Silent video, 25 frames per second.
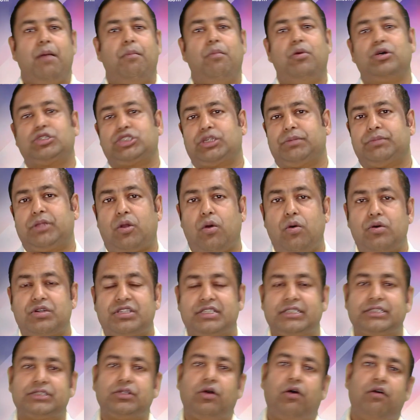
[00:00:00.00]
Most of the
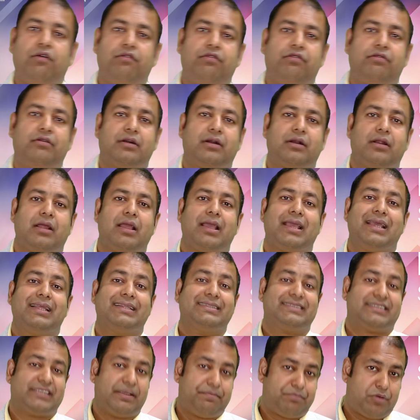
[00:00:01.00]
courses offer
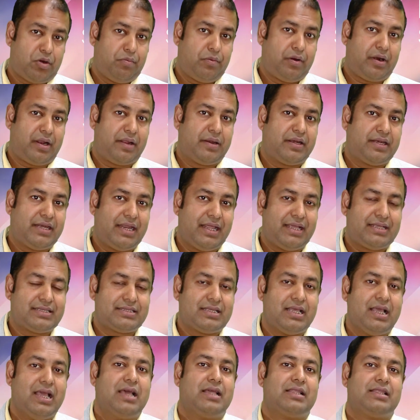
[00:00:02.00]
in September
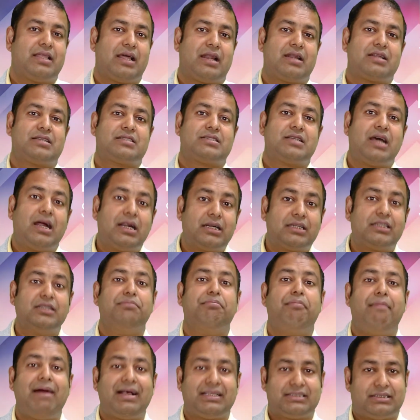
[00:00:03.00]
intakes. There are
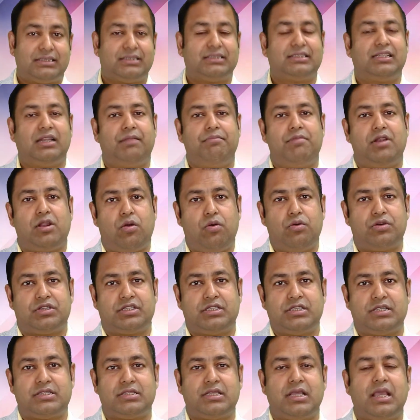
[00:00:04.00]
certain master's level
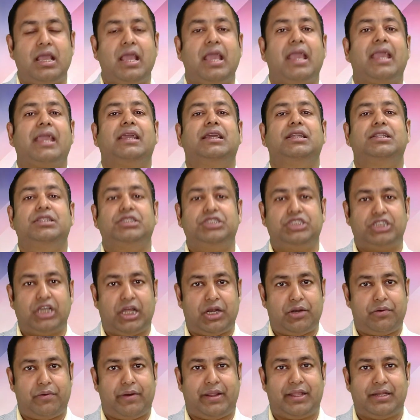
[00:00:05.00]
courses in
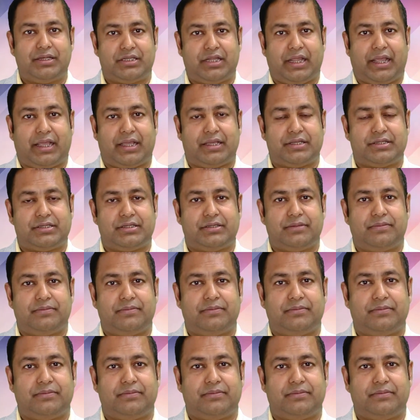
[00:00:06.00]
January intakes.